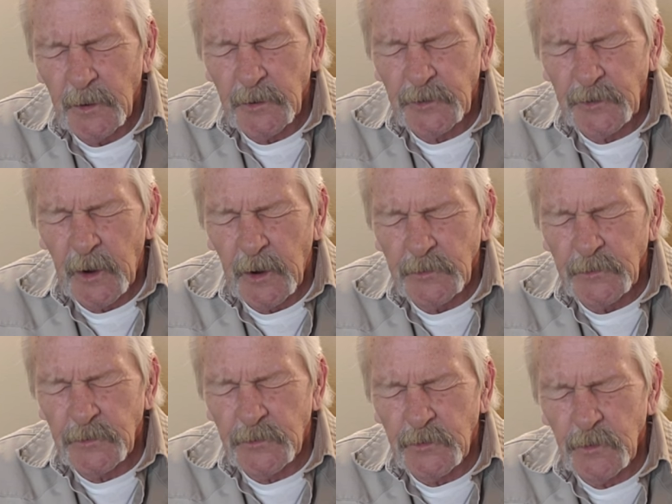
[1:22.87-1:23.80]
I just
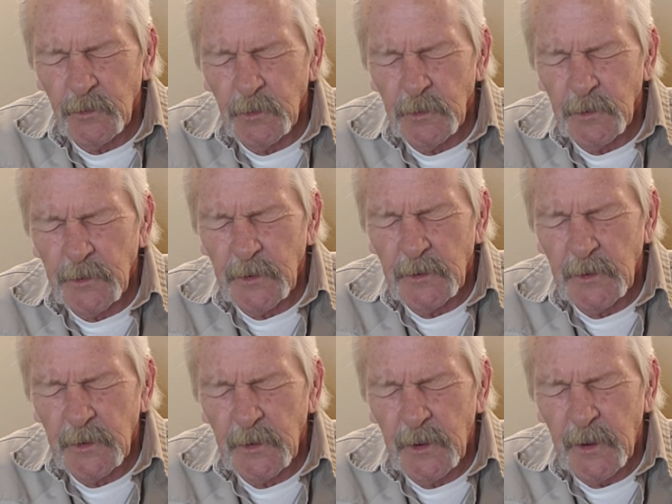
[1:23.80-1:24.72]
ask that you would
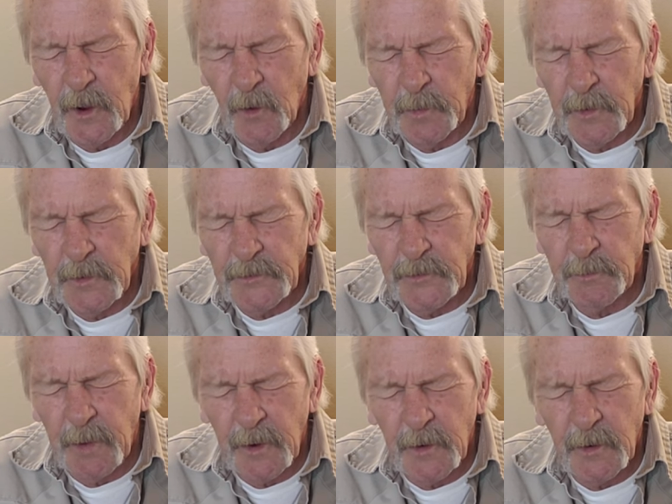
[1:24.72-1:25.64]
help us
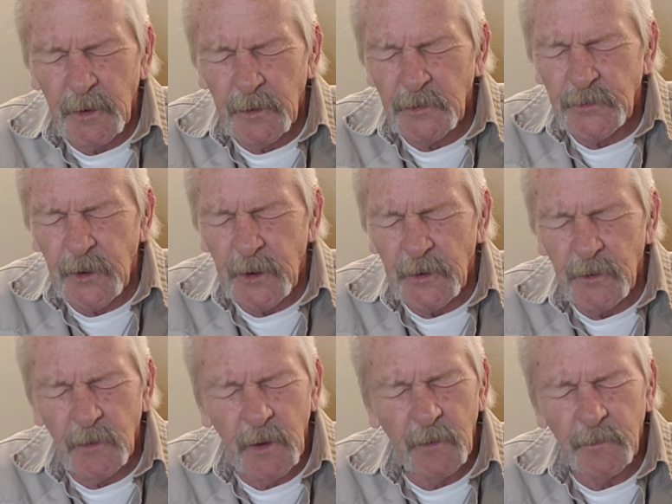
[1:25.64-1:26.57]
to better
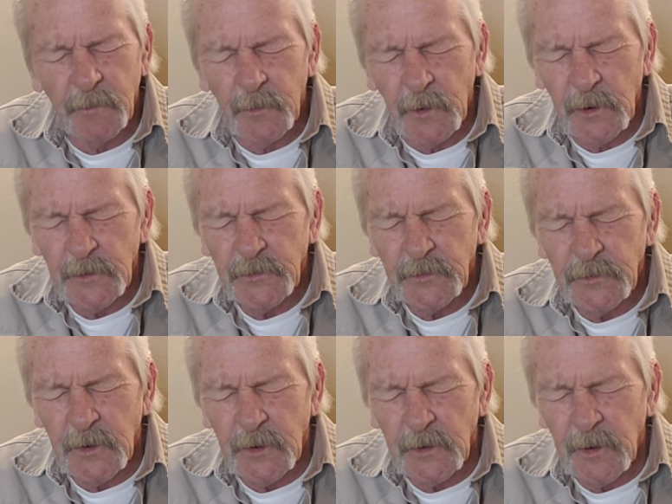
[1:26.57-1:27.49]
understand your love for
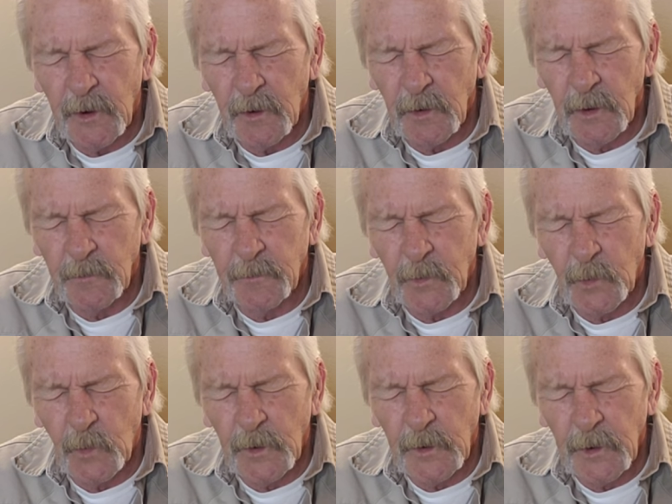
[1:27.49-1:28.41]
us and our love
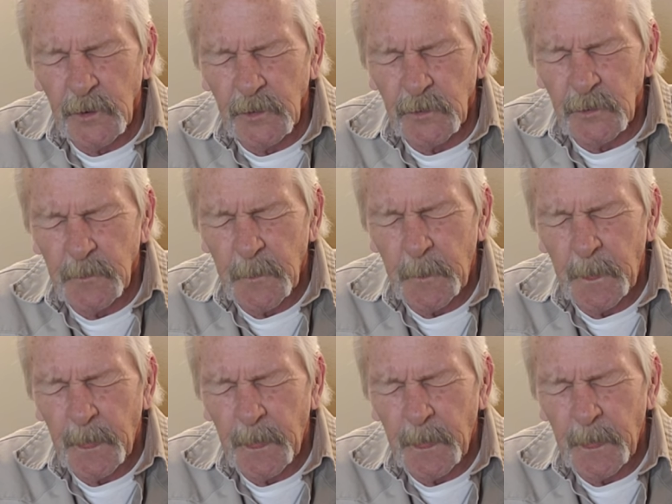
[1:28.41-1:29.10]
for one another.